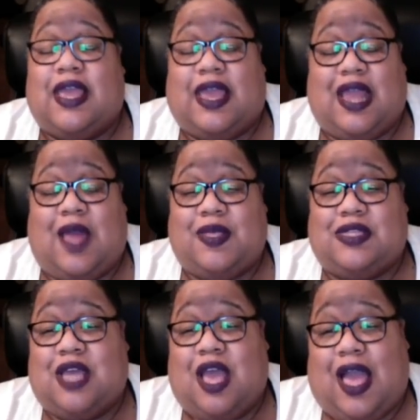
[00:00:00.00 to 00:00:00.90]
and I'm
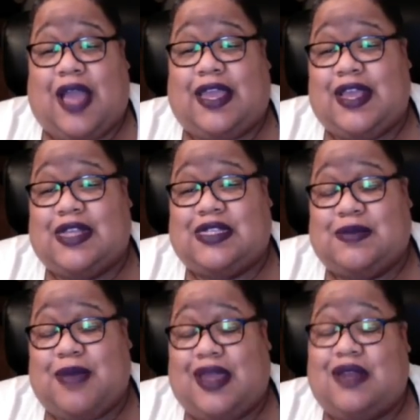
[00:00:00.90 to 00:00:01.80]
just, I can't
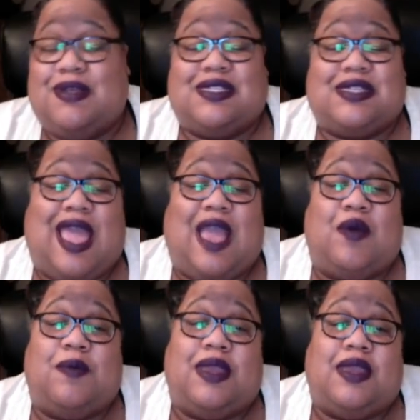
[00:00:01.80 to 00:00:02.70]
see my, it'll be sad
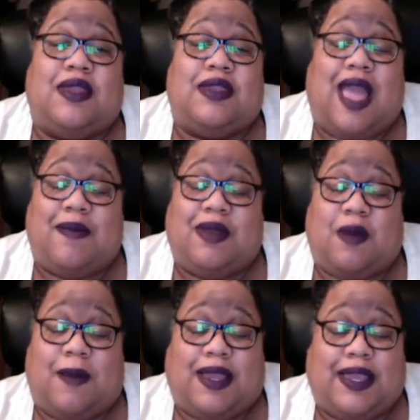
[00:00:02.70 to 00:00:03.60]
with me not being
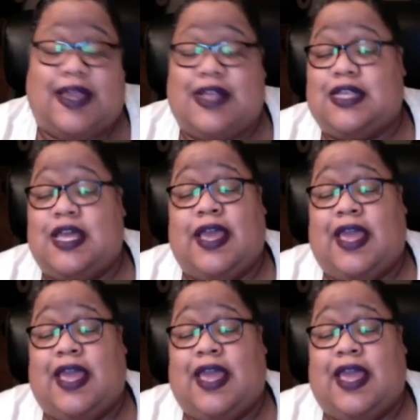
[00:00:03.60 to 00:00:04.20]
around my kids.